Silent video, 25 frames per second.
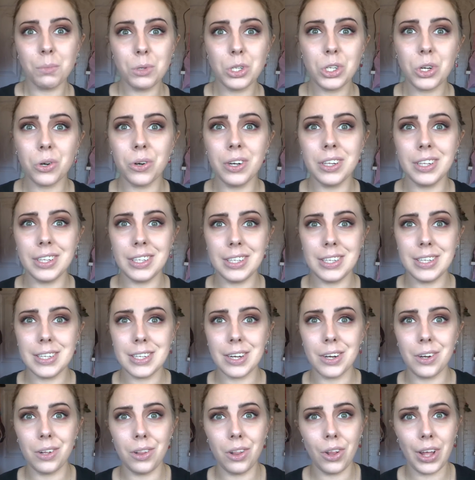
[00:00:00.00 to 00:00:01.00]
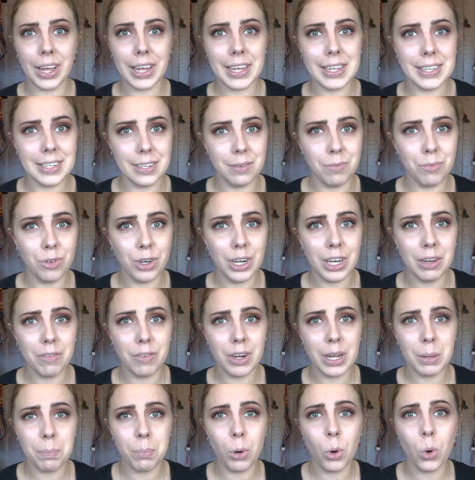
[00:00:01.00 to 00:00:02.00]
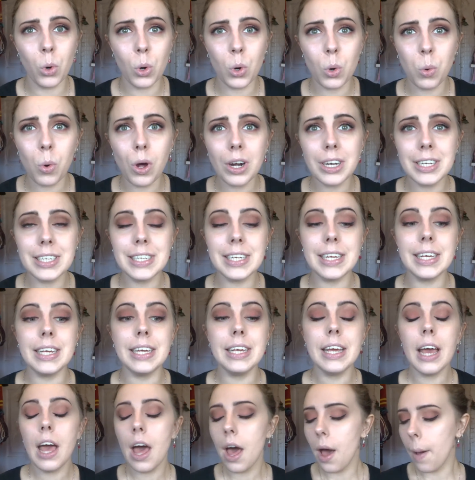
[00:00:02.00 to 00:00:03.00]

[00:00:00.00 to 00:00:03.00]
sorry that this is going to look like it's in really, really poor quality,